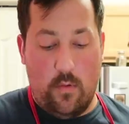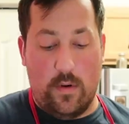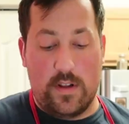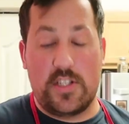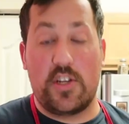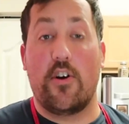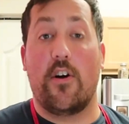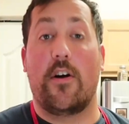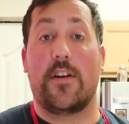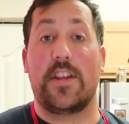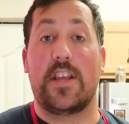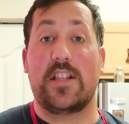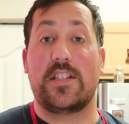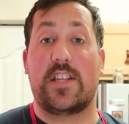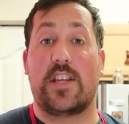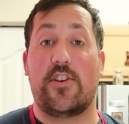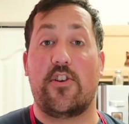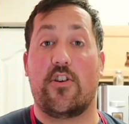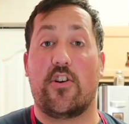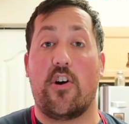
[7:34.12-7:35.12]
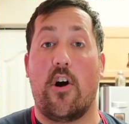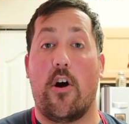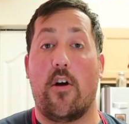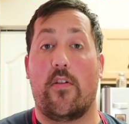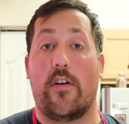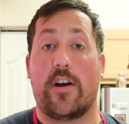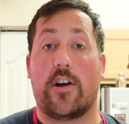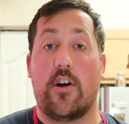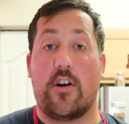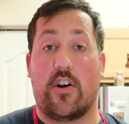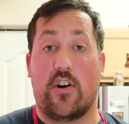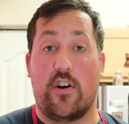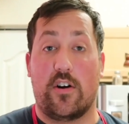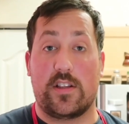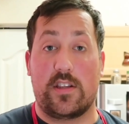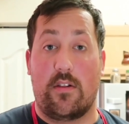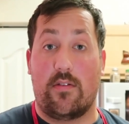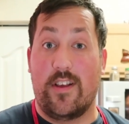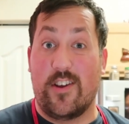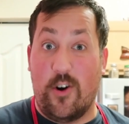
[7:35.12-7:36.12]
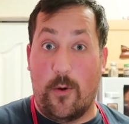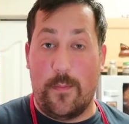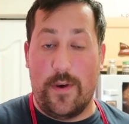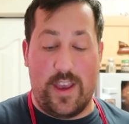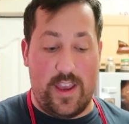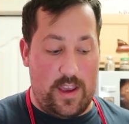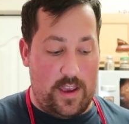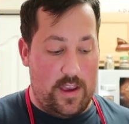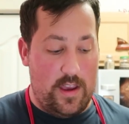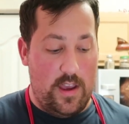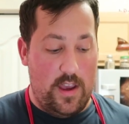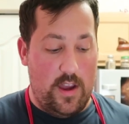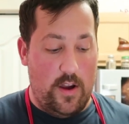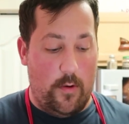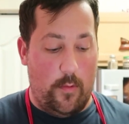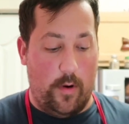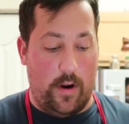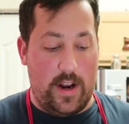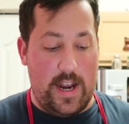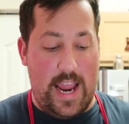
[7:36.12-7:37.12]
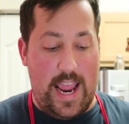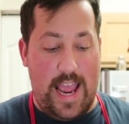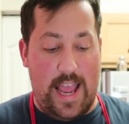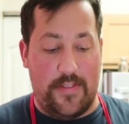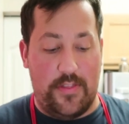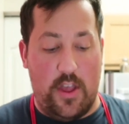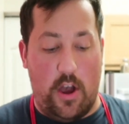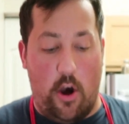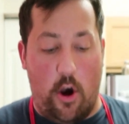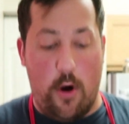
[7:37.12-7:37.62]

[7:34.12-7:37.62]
Once your onions and your garlic are cooked a little bit, we're gonna add the